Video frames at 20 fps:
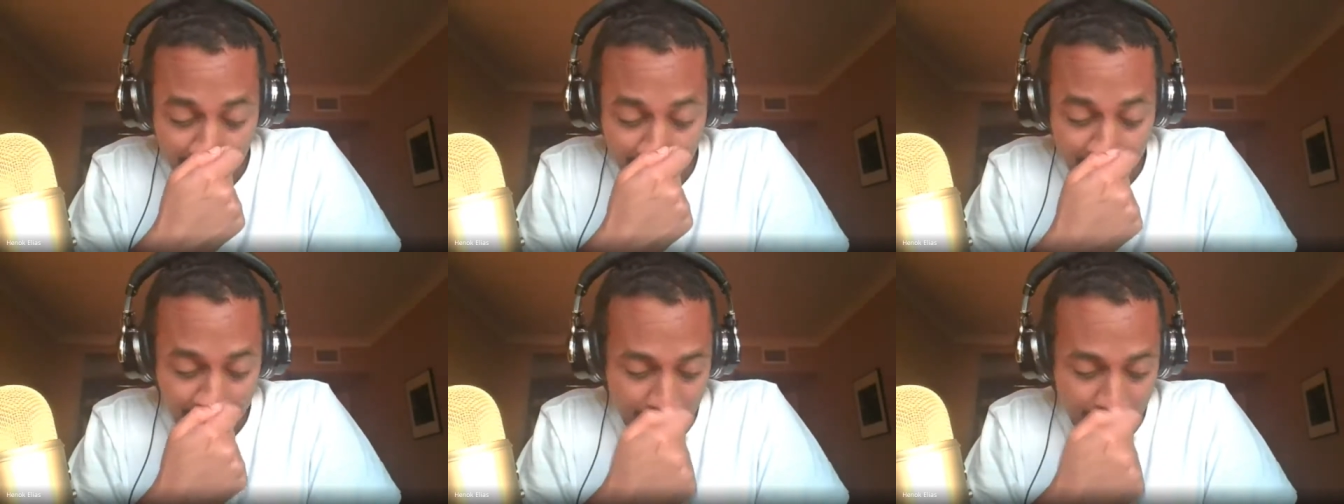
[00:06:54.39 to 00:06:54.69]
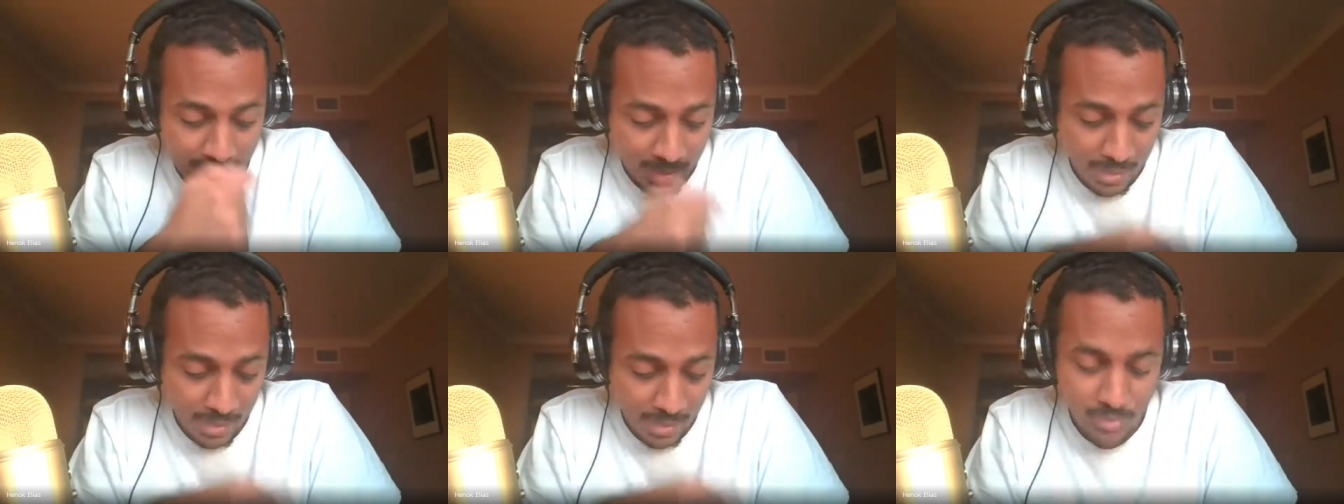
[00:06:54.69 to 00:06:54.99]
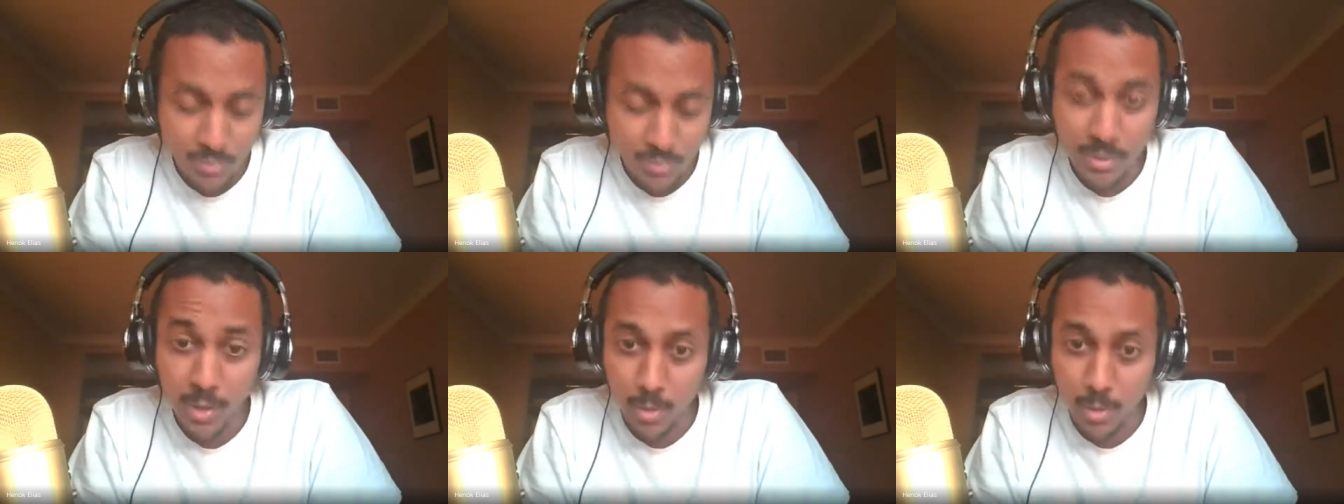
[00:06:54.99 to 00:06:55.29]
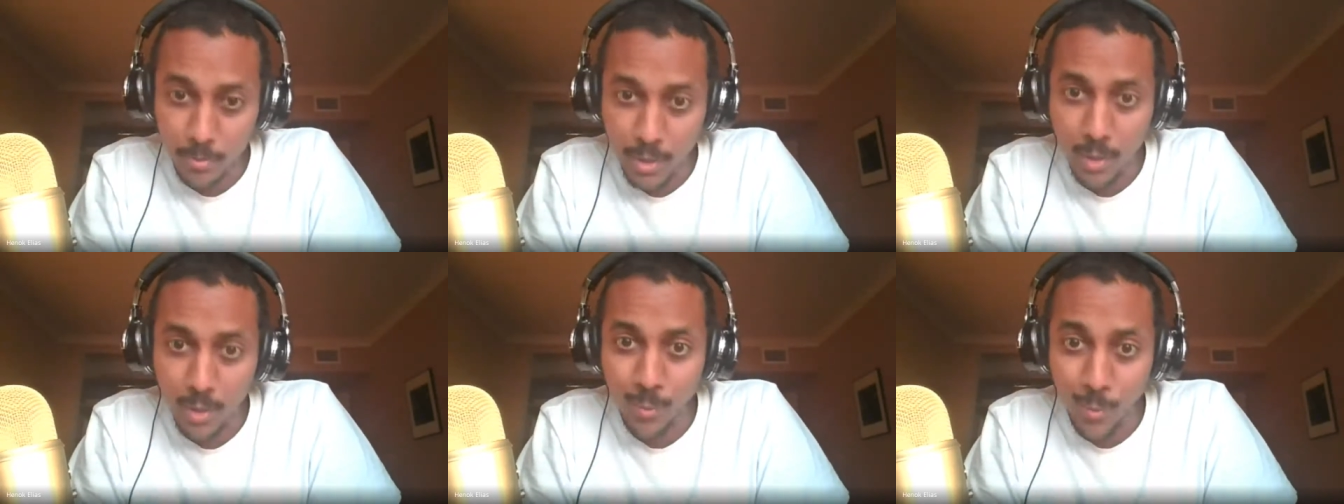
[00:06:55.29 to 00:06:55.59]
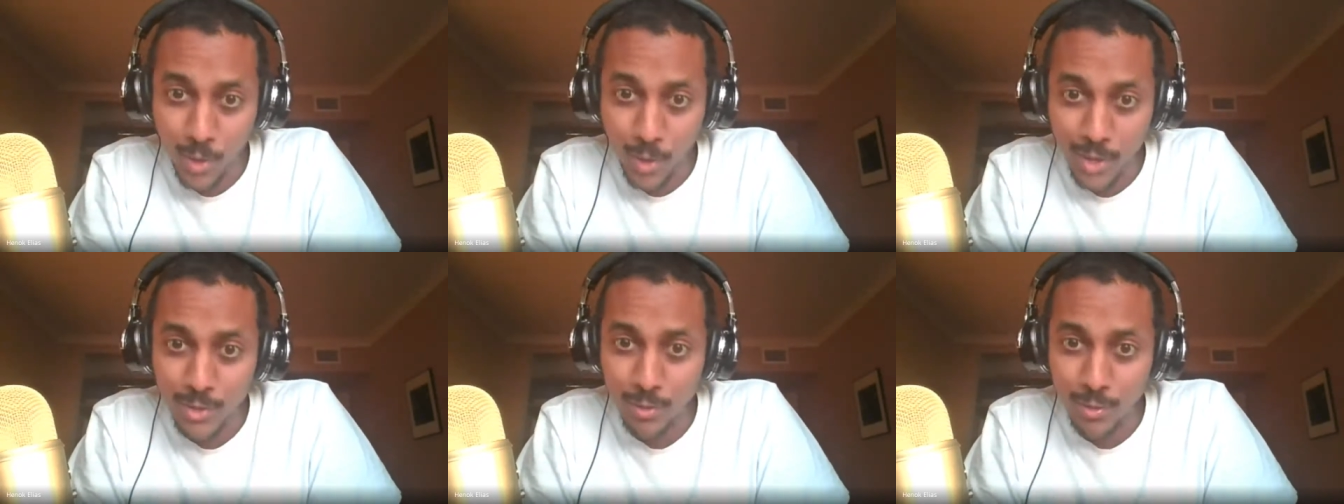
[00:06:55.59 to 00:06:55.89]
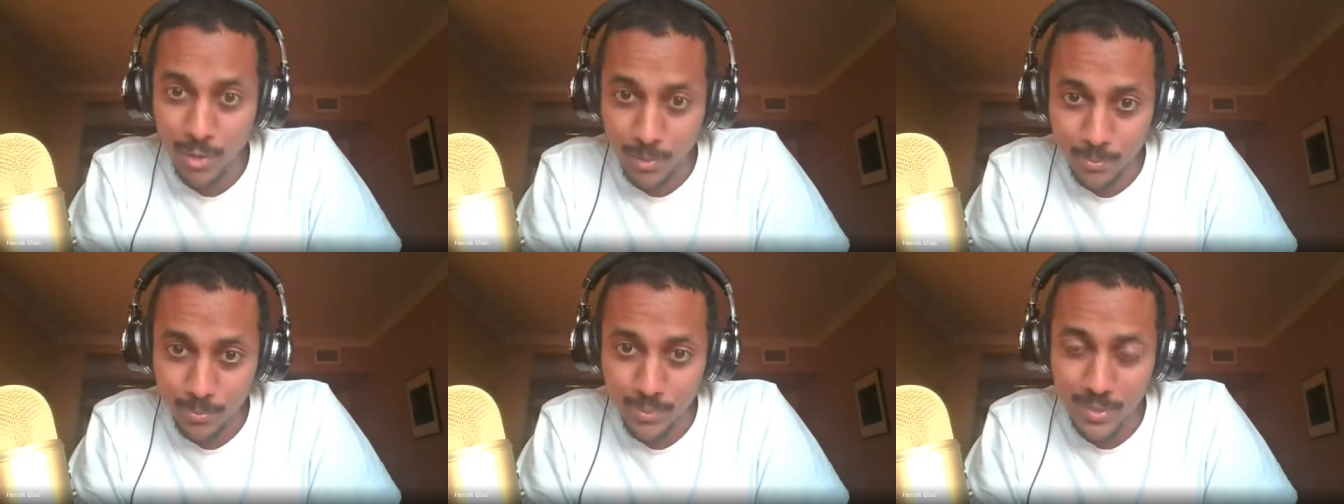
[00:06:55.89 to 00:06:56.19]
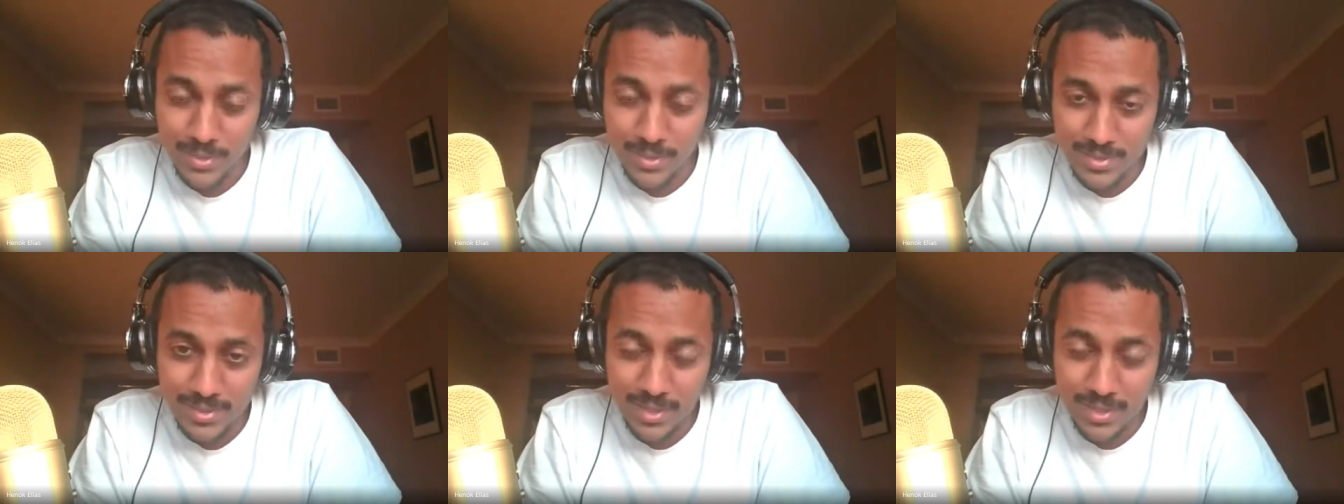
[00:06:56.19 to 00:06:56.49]
and i do know about wandering
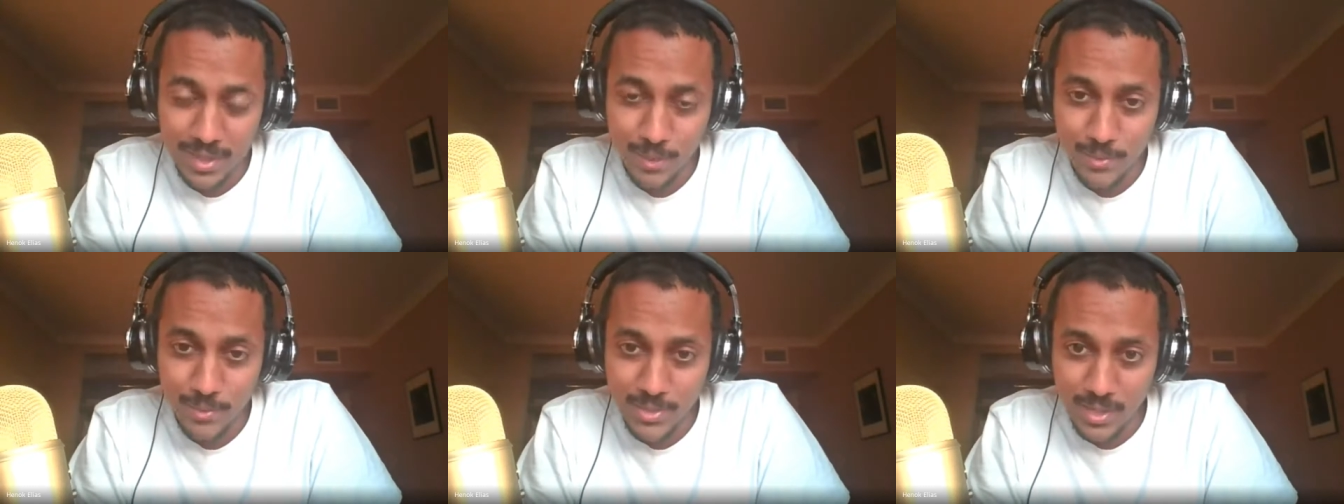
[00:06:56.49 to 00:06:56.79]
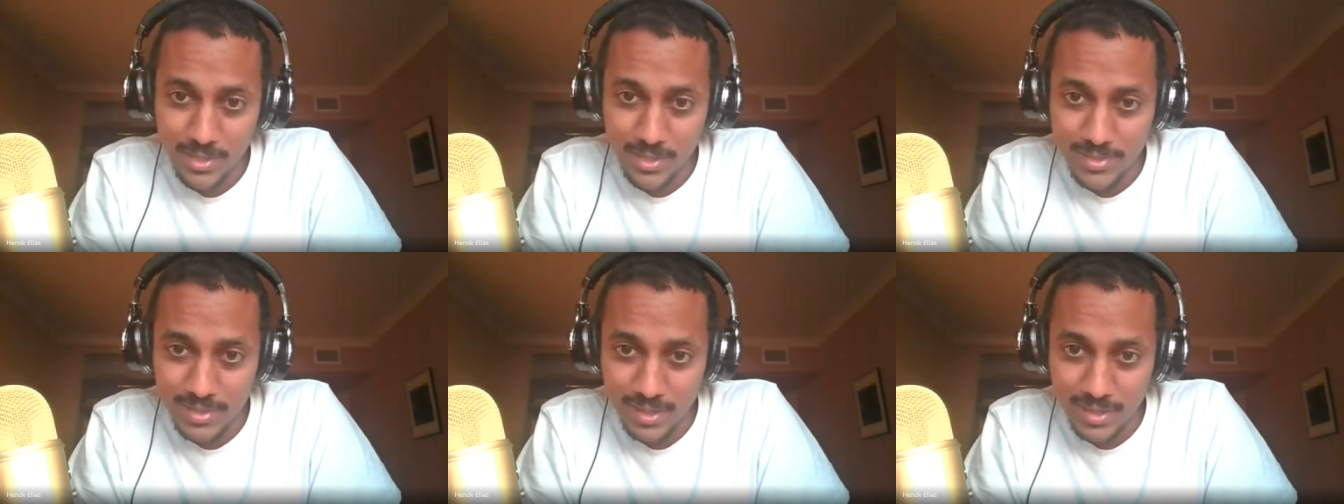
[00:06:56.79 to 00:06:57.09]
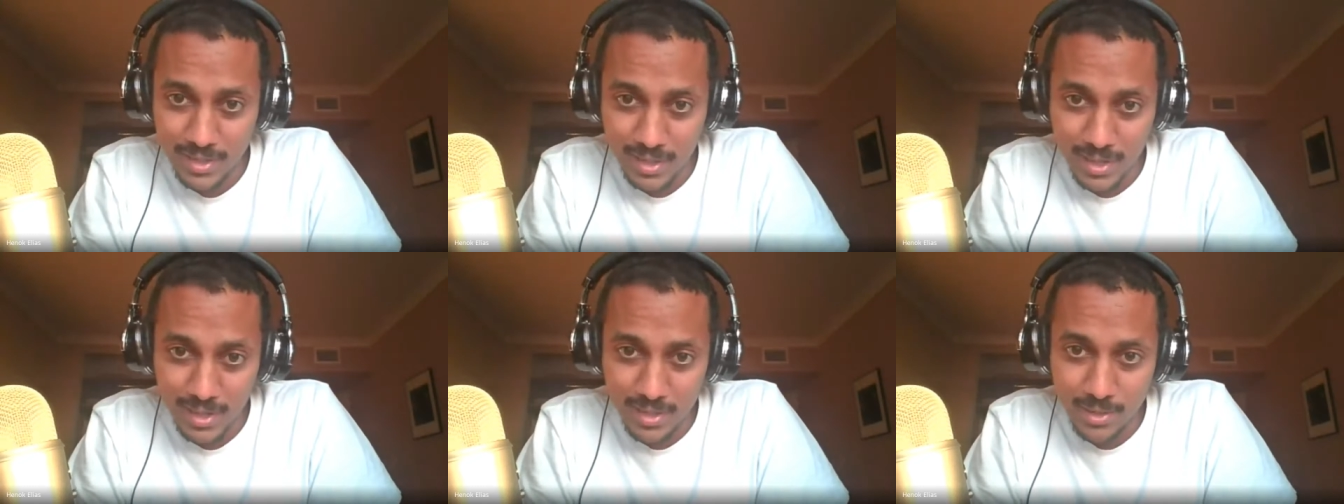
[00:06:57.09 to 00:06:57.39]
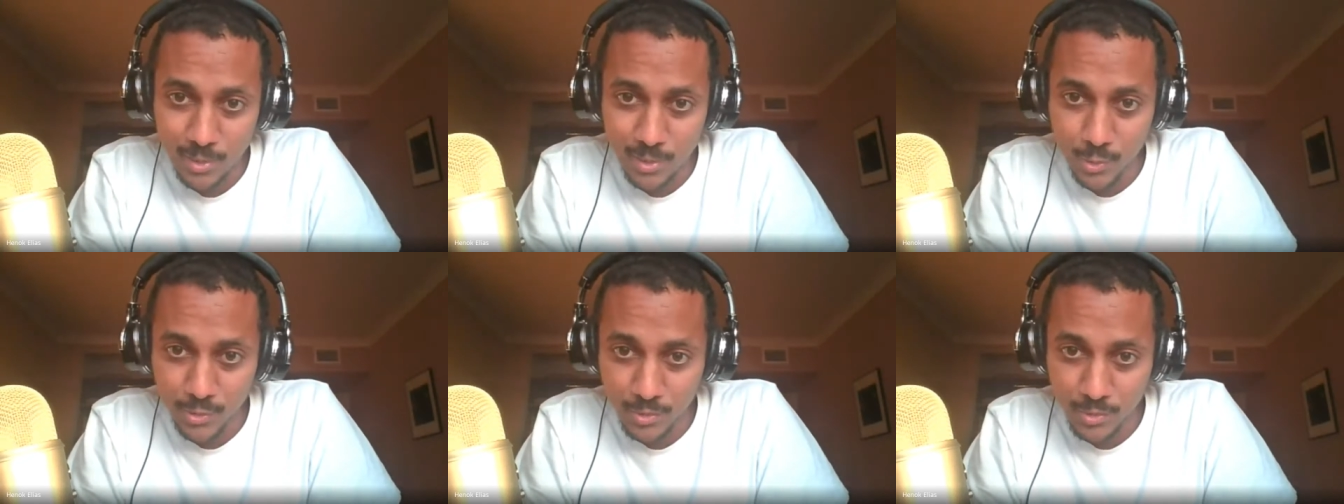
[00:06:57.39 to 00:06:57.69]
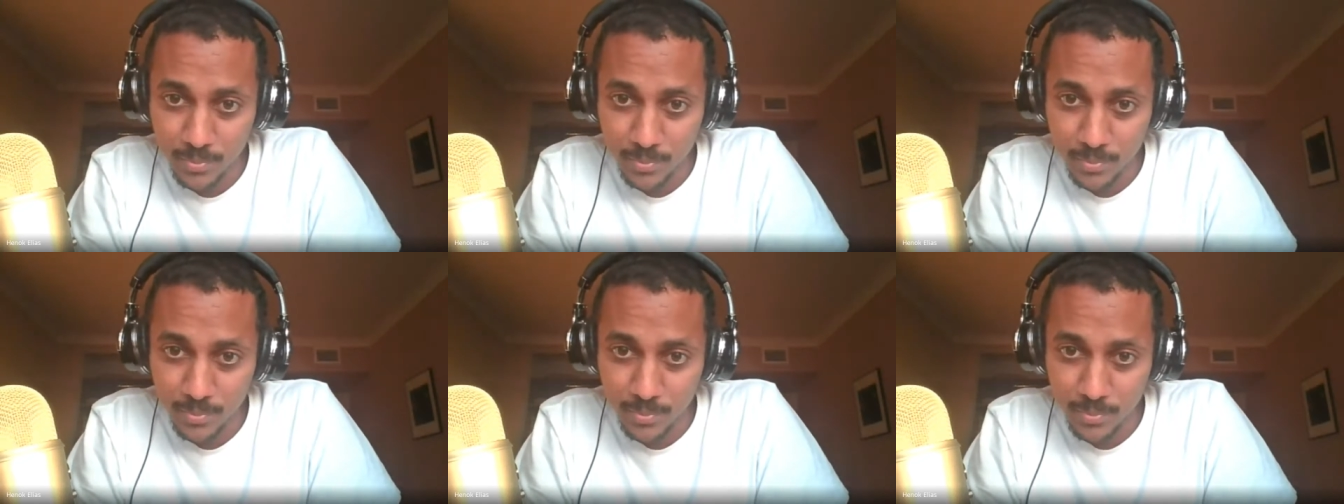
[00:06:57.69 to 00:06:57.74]
priests today which i see again in north